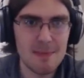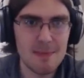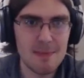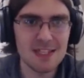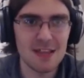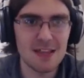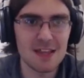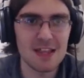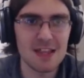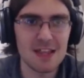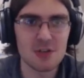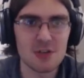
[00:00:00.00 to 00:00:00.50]
Give
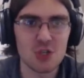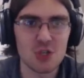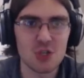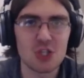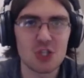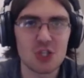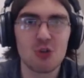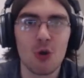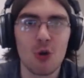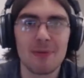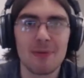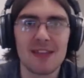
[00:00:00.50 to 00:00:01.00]
me something, you
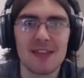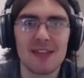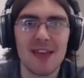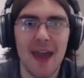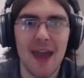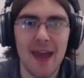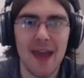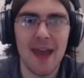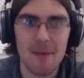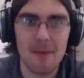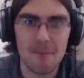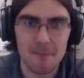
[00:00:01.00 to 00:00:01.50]
stupid
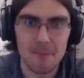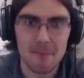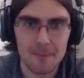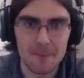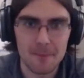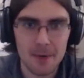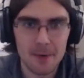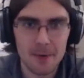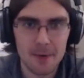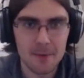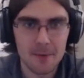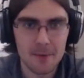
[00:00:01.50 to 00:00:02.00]

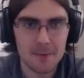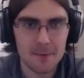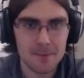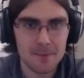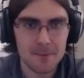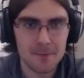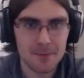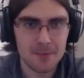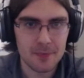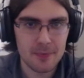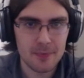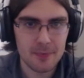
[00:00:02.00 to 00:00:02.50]
game.
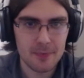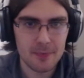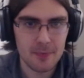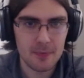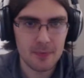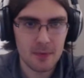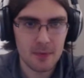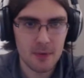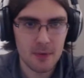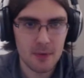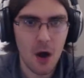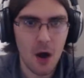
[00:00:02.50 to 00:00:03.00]

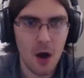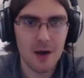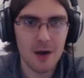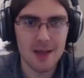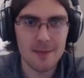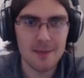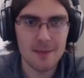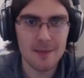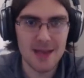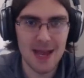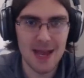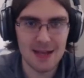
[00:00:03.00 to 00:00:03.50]

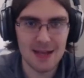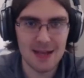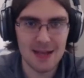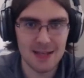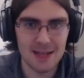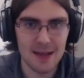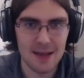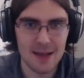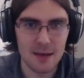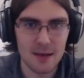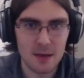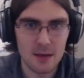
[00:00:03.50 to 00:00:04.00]
Oh, give me an
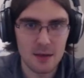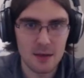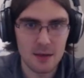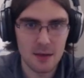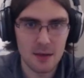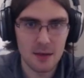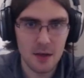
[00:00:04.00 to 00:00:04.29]
exit.